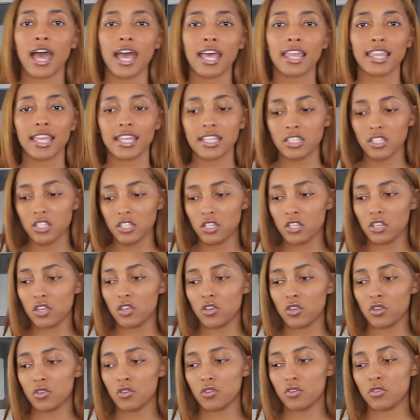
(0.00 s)
I like to
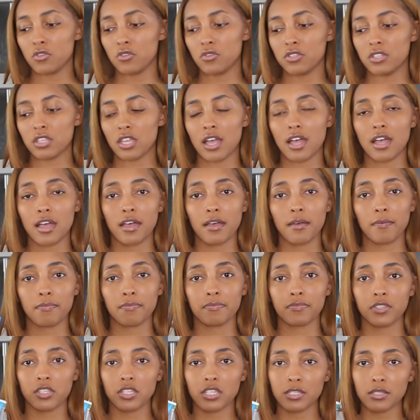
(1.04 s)
use
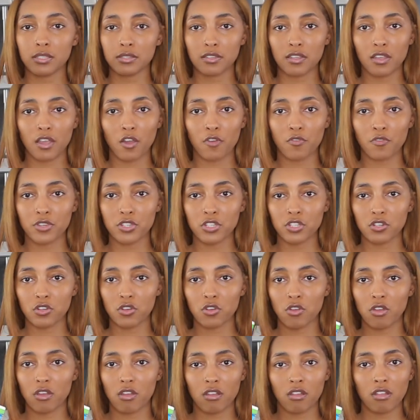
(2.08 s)
um, just
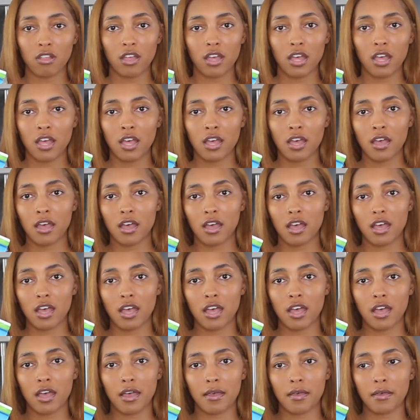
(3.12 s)
original
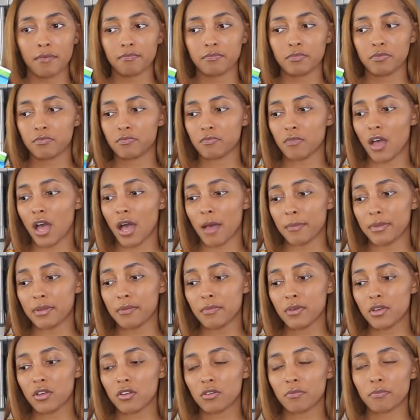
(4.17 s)
um,
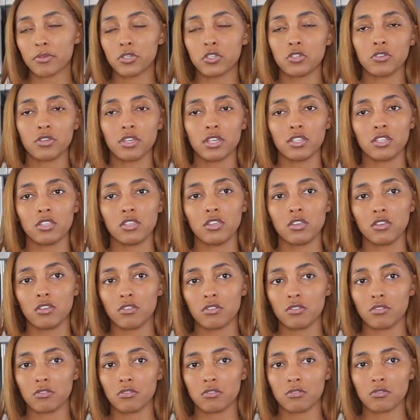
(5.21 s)
almond milk, but you can
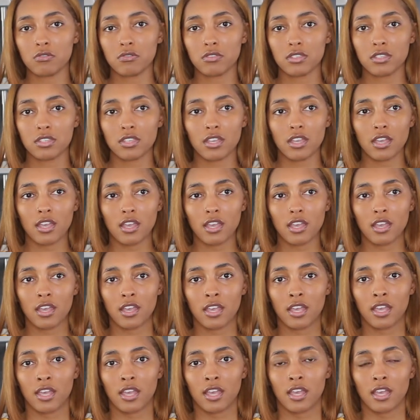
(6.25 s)
use
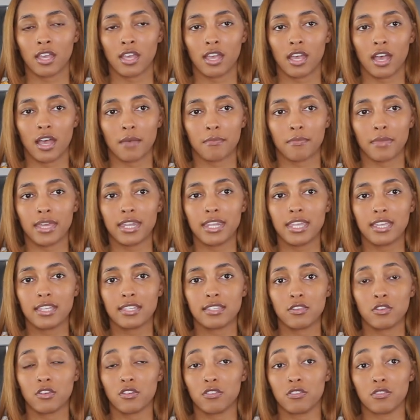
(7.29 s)
um, any,
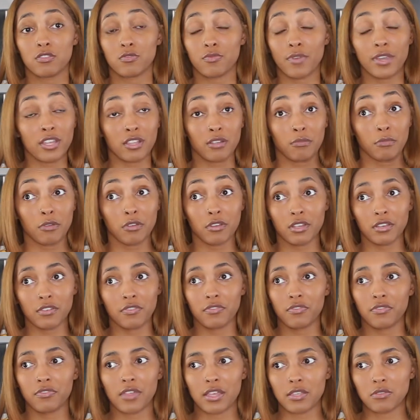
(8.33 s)
you can use regular milk
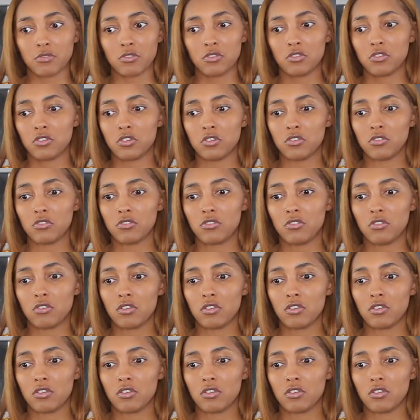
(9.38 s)
if that's what you choose.